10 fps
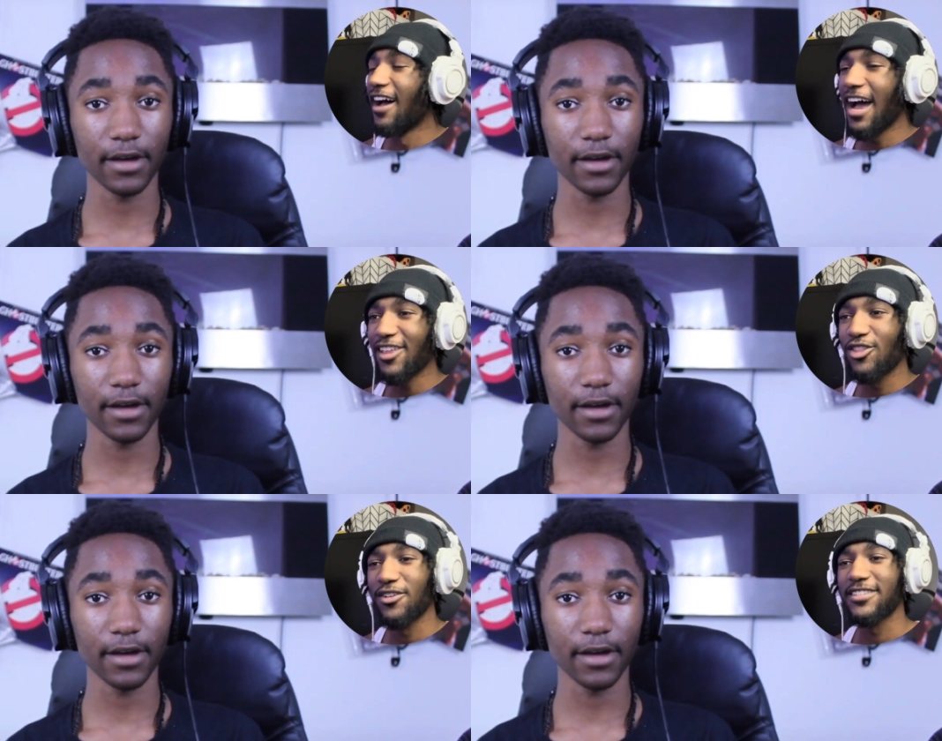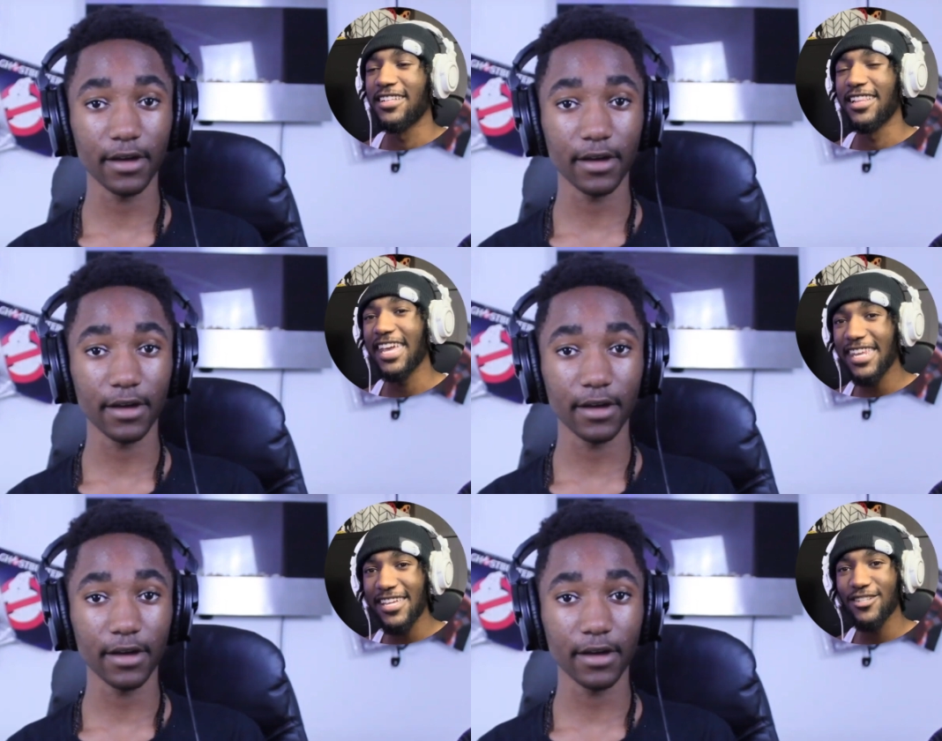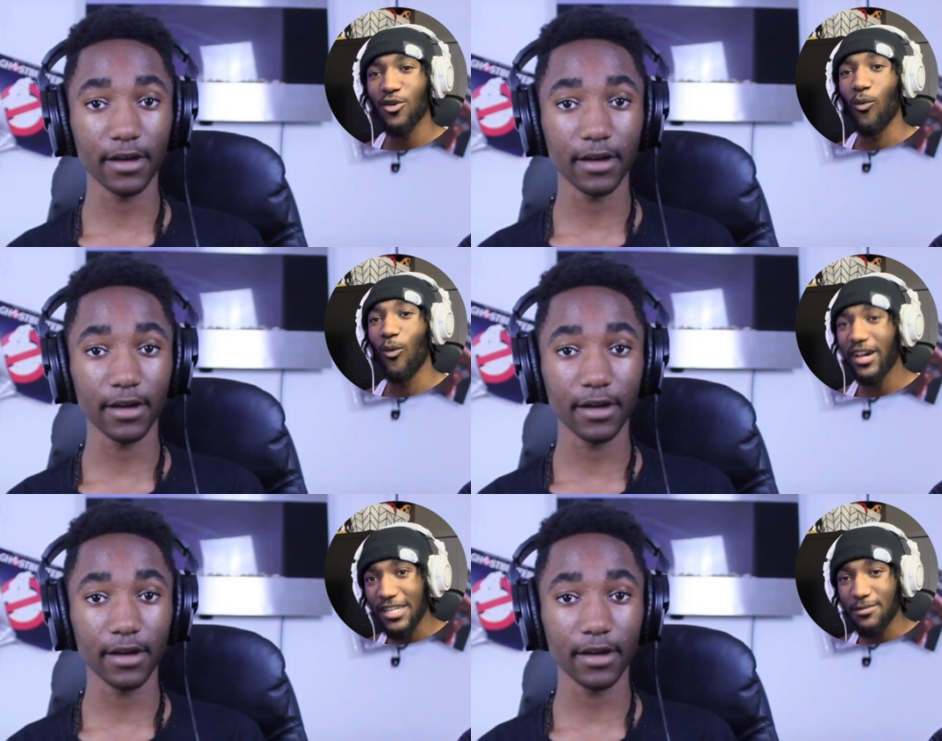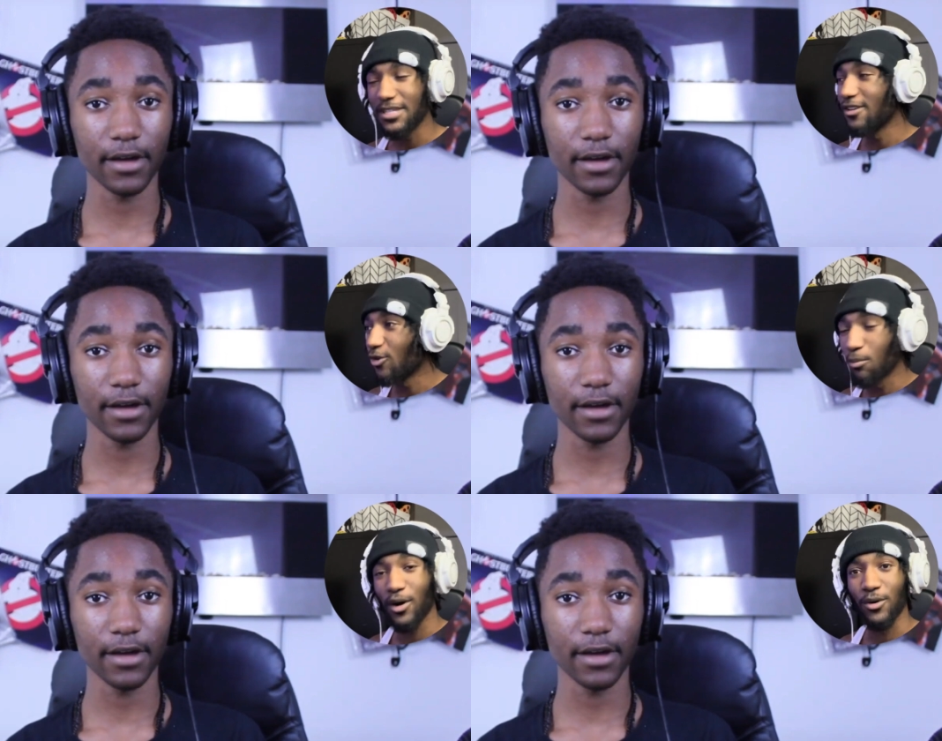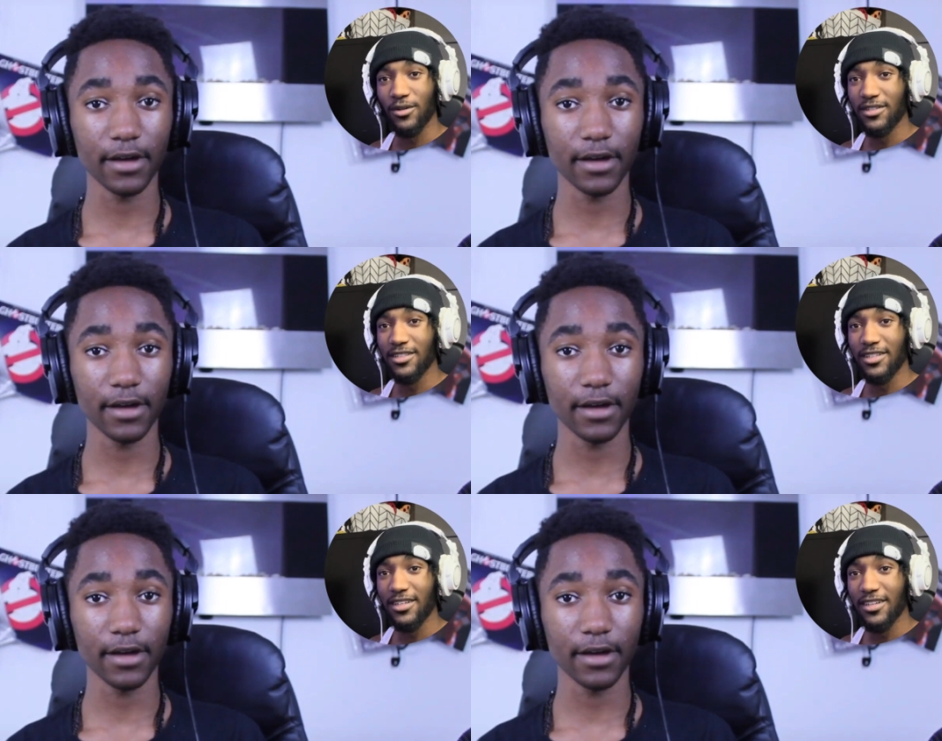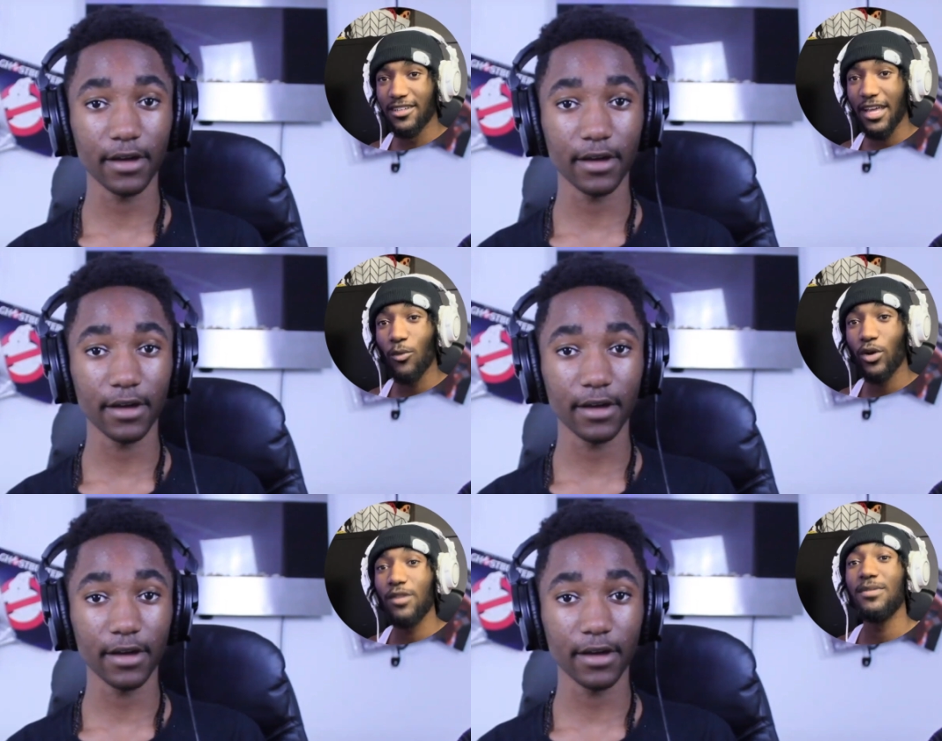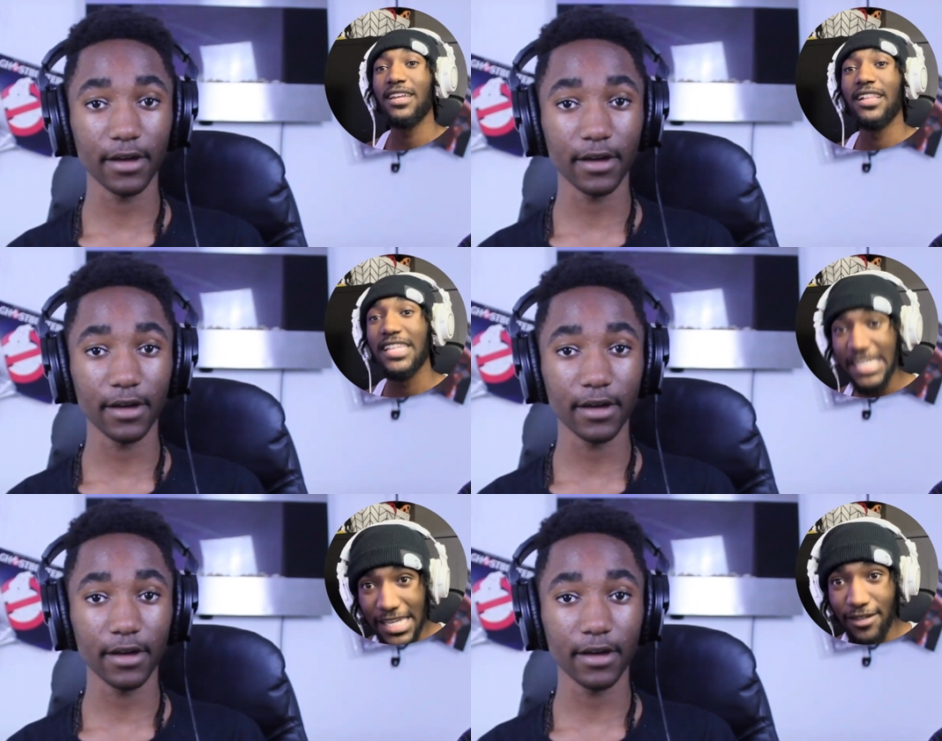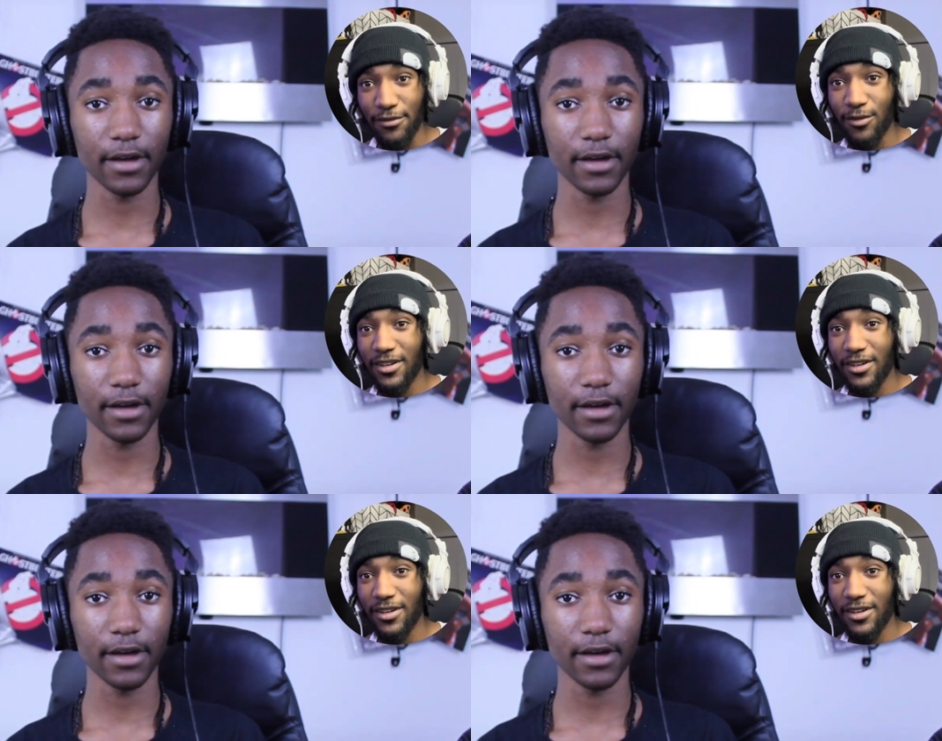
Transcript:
Speaker 1: I thought the ladies wanted me, no bro. They wanted me to leave.